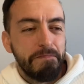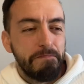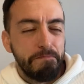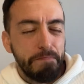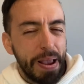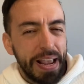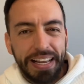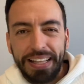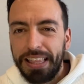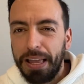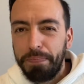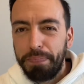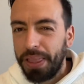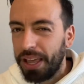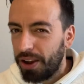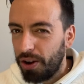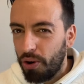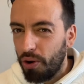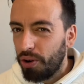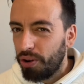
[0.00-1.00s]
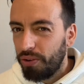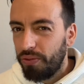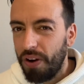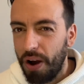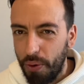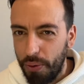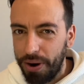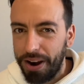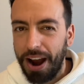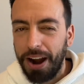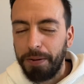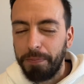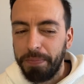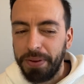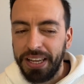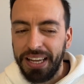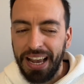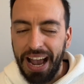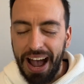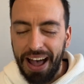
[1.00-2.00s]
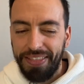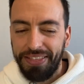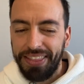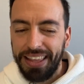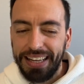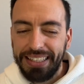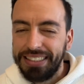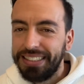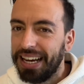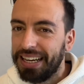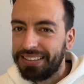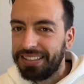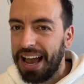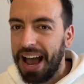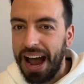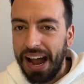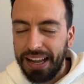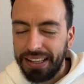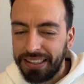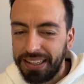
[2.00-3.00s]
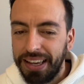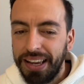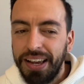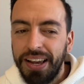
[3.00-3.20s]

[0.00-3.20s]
make them the core of our army, and then just add